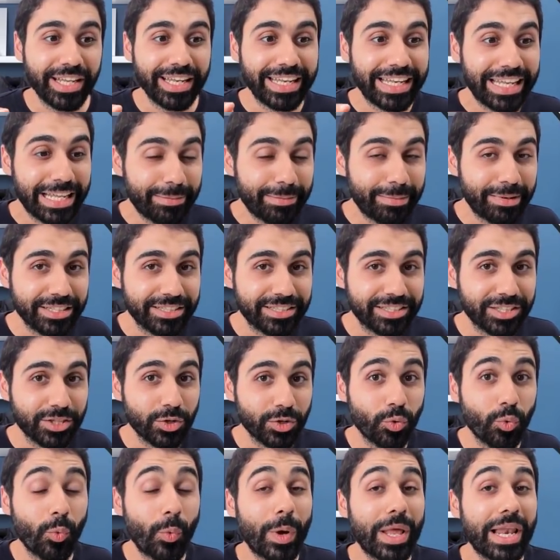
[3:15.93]
limit
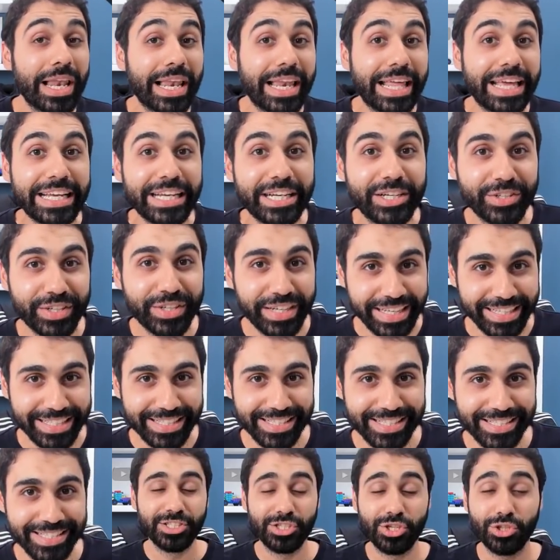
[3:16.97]
will increase.